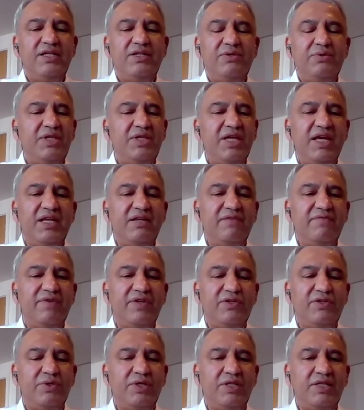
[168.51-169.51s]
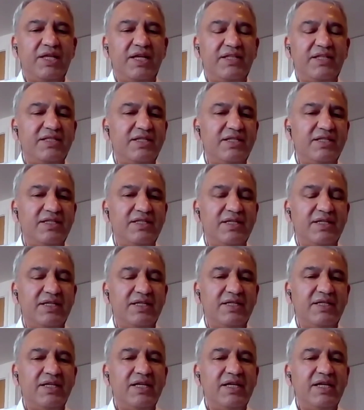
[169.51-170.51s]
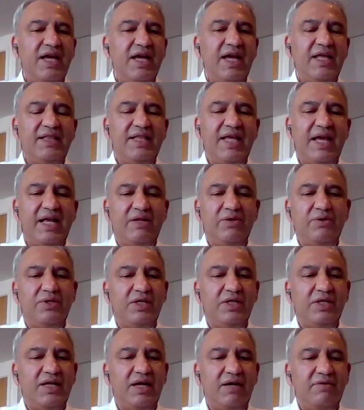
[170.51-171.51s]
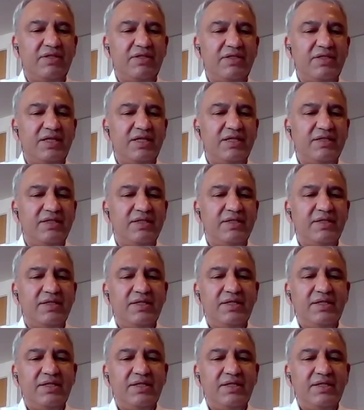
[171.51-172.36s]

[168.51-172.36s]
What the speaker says: to the individual that is concerned in their local currencies.